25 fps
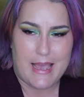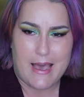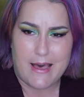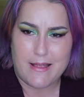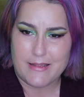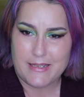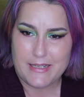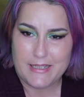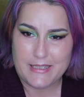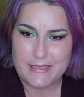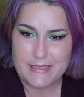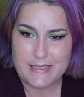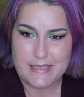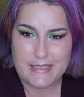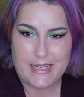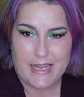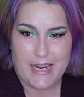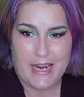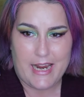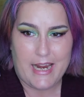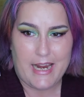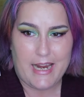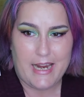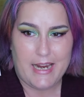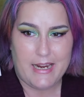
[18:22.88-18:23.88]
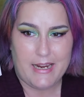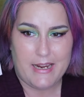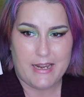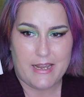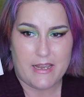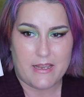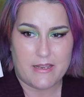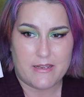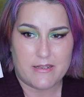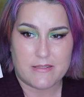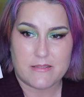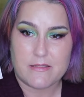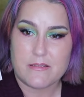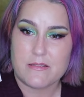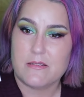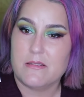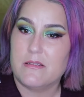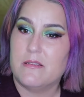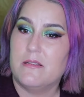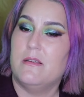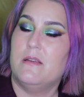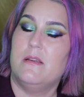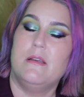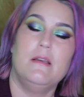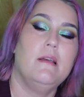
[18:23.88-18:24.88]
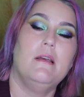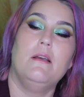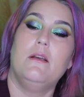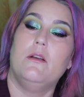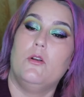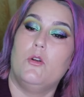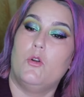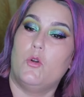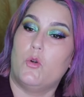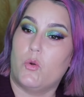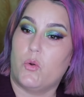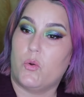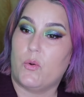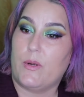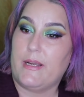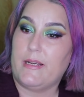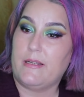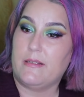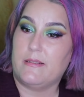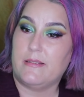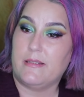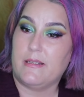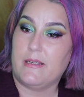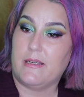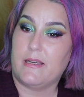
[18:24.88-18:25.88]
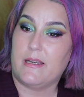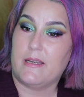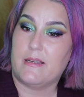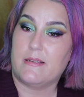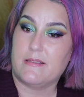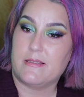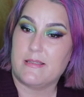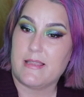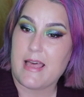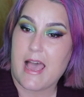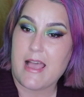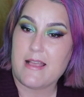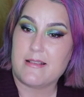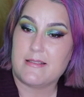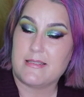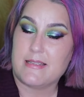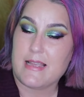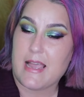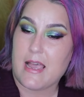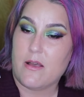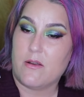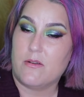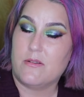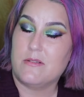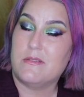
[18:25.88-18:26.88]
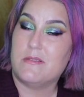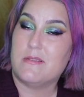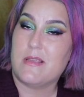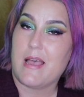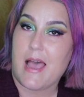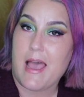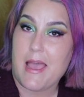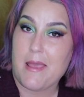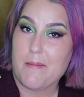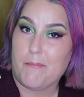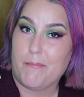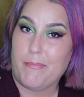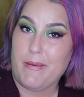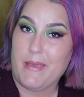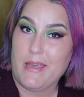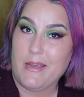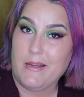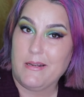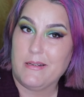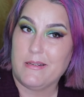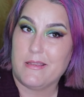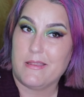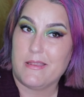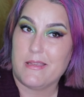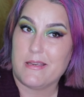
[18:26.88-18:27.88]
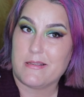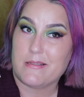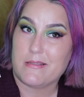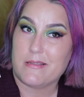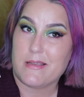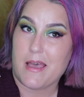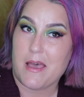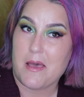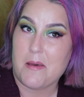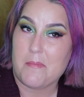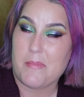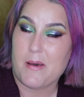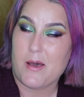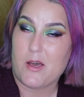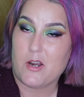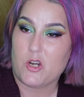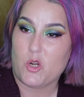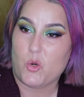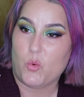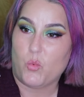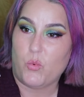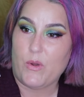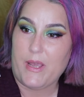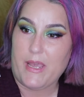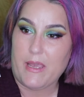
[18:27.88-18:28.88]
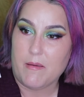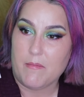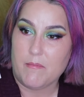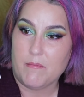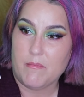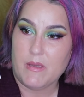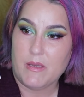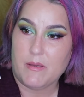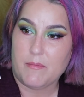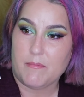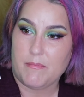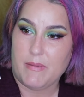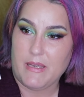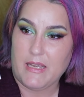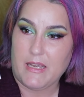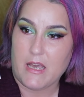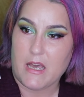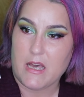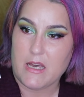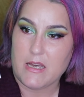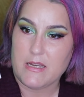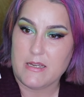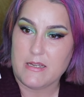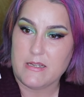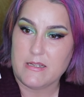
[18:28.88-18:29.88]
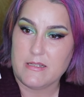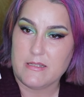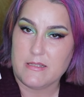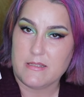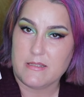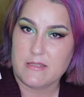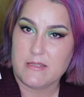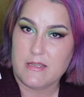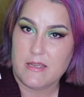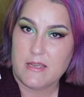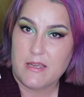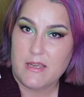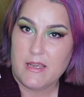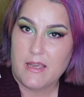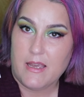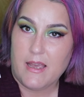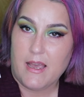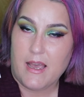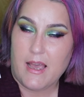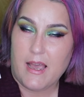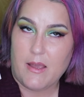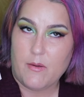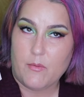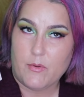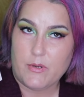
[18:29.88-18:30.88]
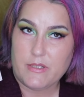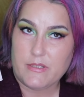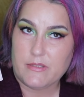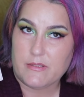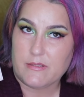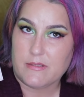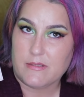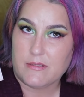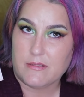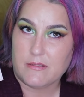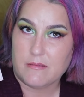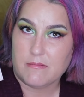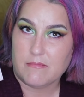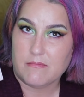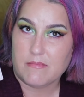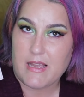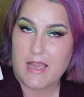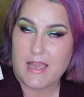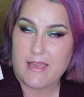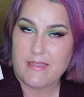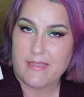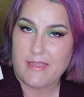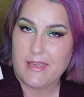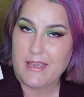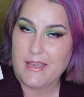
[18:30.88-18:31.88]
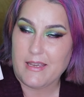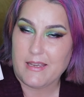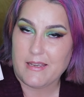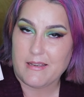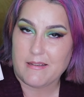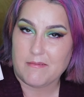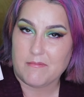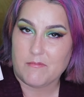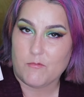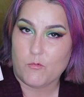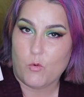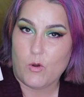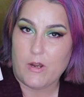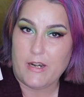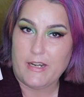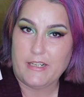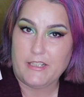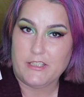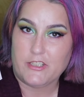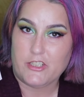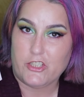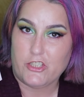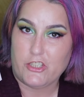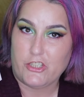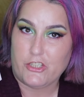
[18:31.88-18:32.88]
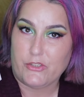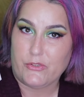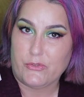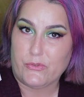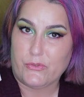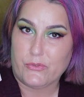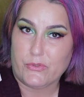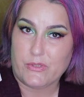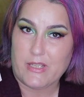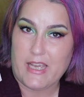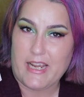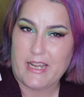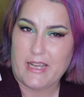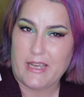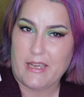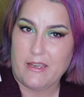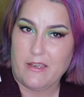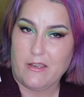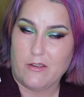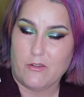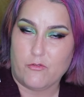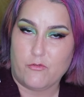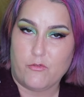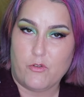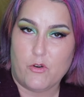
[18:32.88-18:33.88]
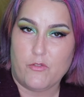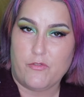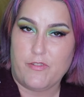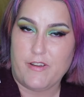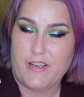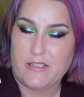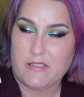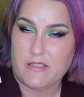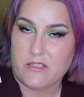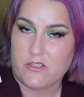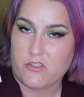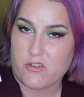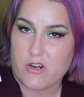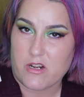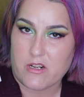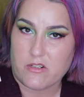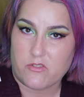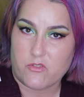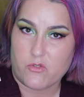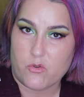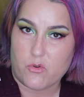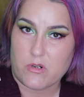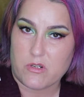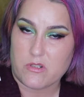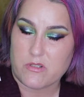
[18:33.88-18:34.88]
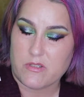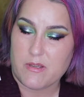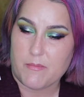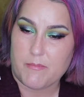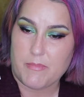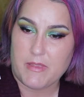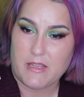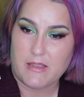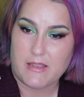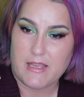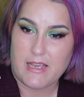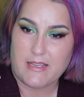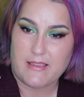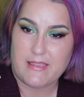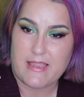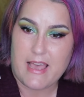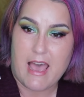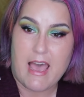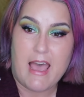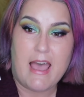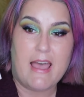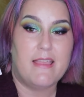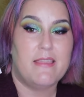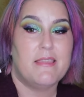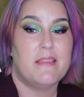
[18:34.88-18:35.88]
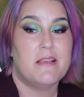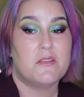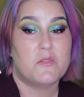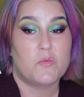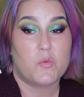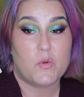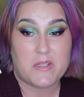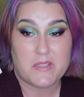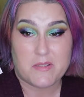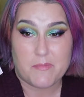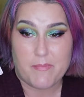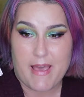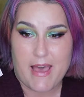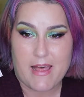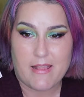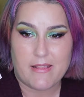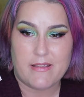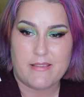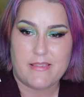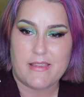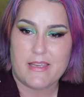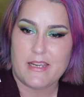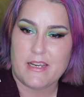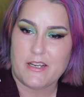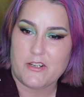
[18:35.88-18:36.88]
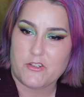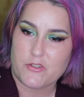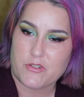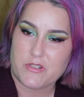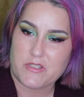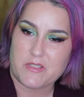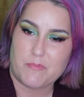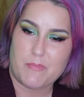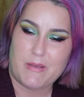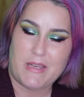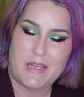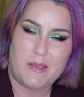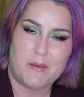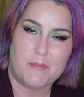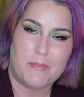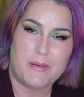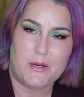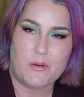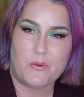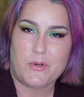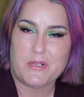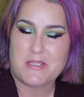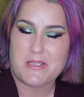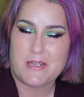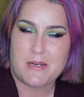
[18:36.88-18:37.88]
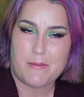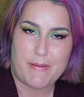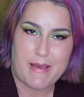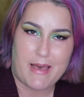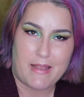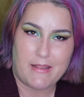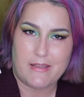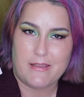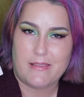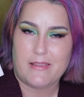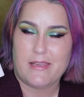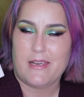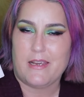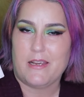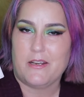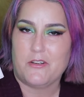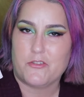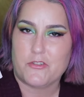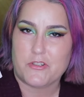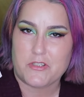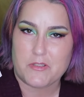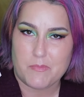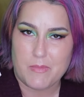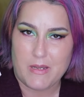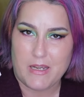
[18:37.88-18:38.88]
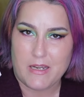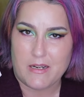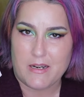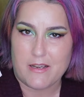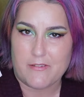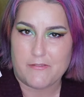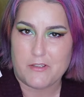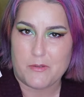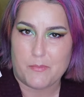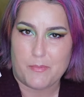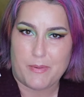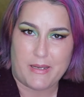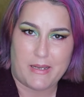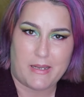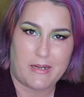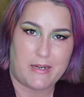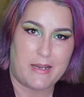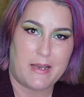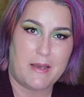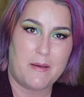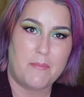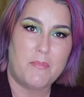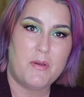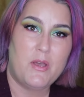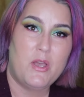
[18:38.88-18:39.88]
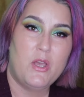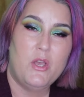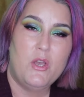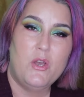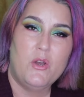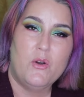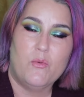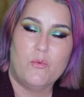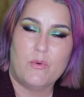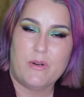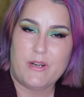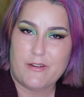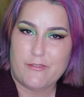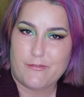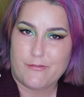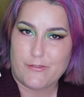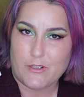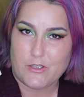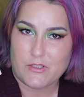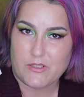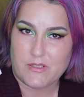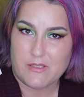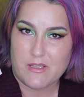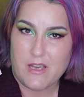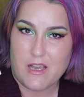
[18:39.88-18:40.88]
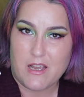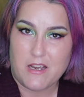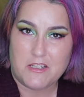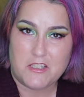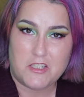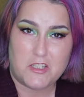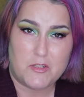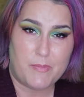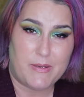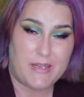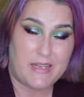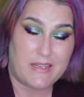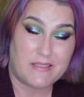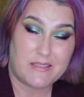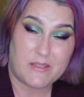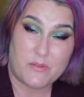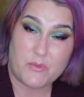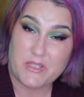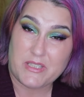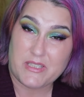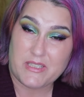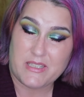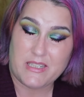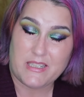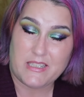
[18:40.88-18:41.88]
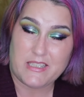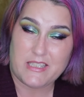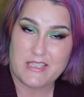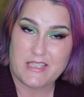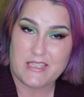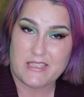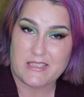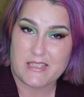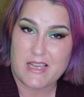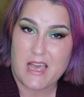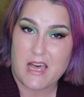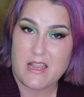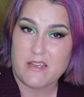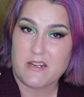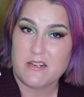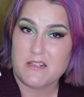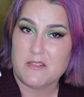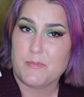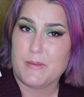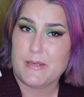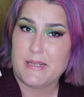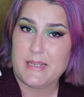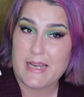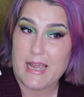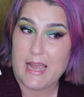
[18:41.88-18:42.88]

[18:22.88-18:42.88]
alley today as crazy as that sounds. I picked this up on a whim because I was, I think, wanting to do like a full face of drugstore or something like that. And this was a palette that interests me, but it wasn't a palette that interests me enough to pick it up when it first launched because I wasn't into these colors. But